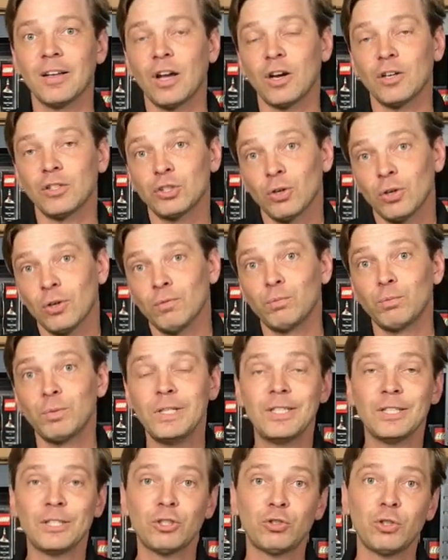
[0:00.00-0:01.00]
are sort of
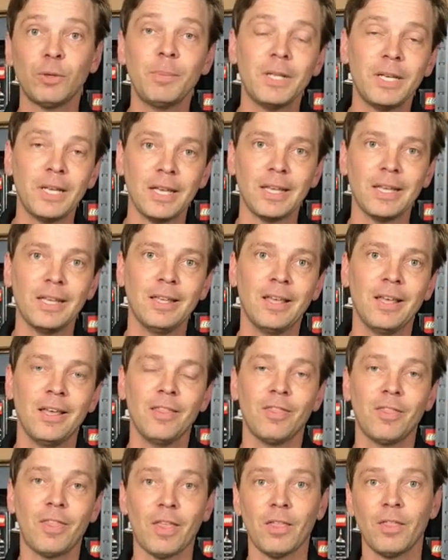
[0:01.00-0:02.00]
redistributing
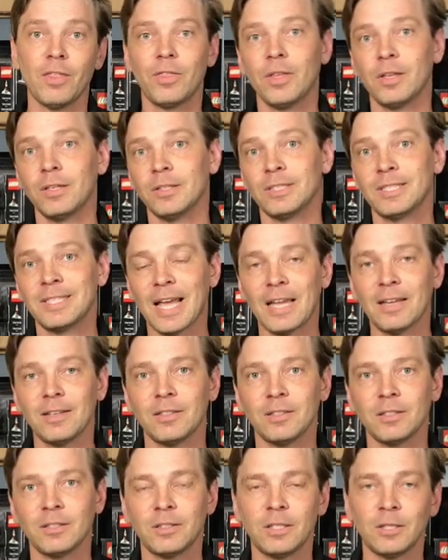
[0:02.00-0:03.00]
the set
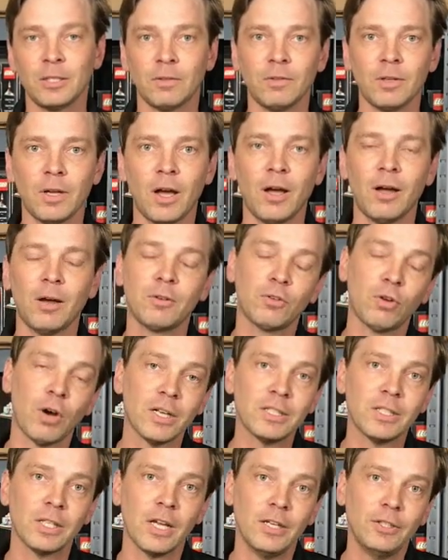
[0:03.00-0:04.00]

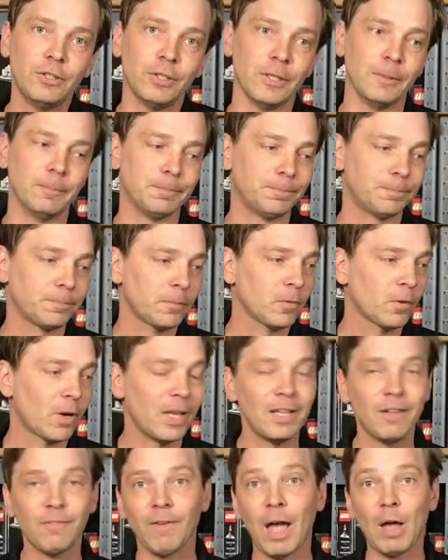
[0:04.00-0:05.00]
across the country.
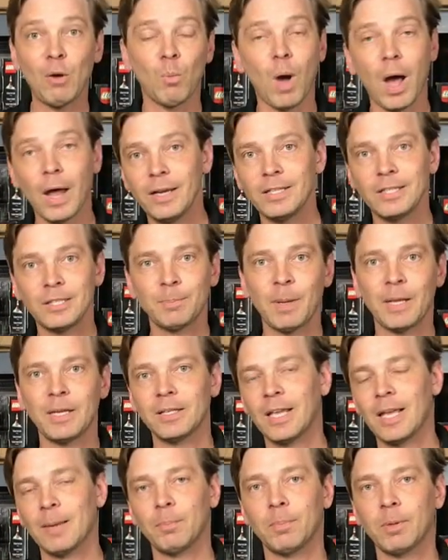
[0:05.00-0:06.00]
Right? If I wanted to spend
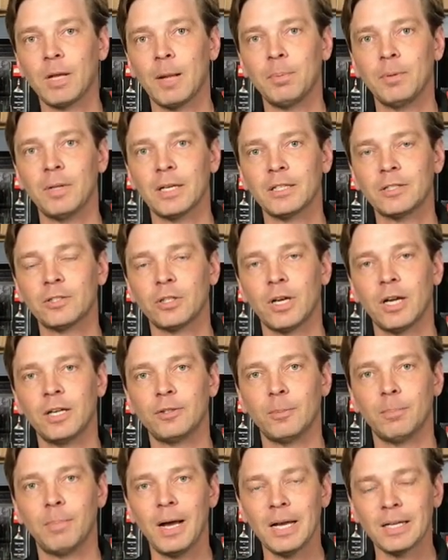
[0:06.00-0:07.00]
a couple extra
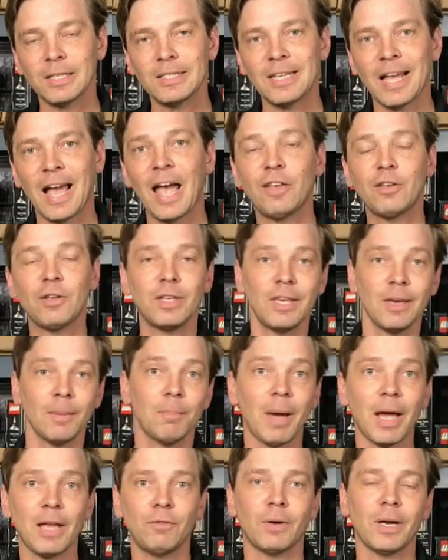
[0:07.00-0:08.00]
$100, I could
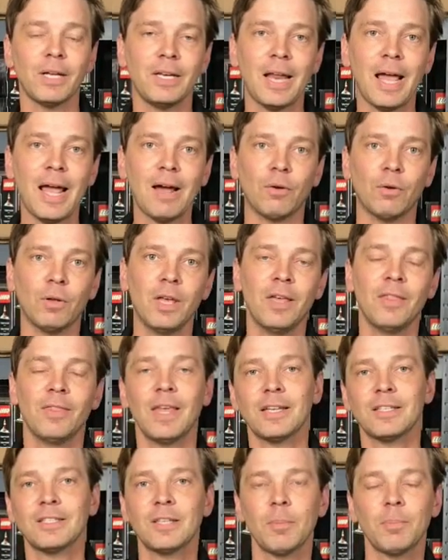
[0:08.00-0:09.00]
get mine right now.
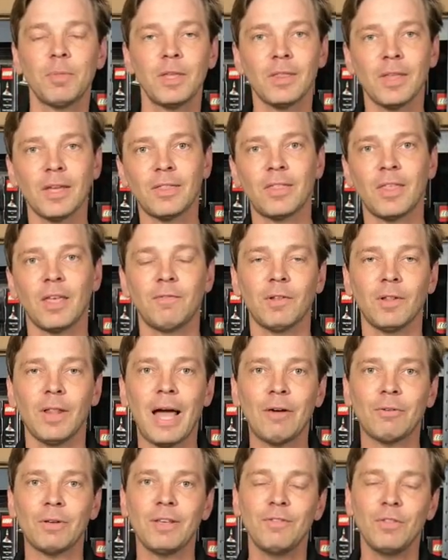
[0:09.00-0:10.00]
That's something that they've
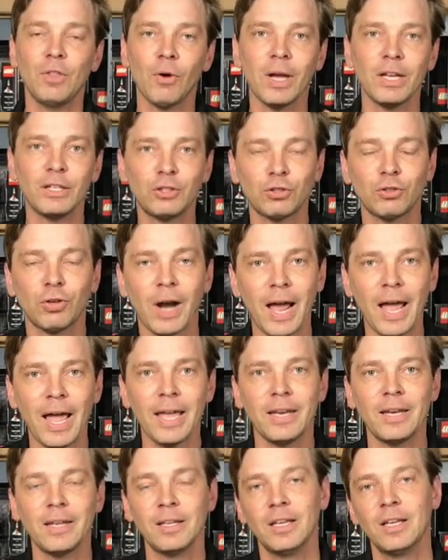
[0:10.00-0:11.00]
allowed. Even though I
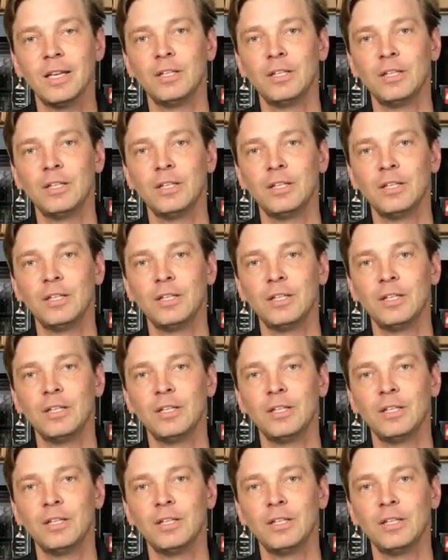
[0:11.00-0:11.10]
tried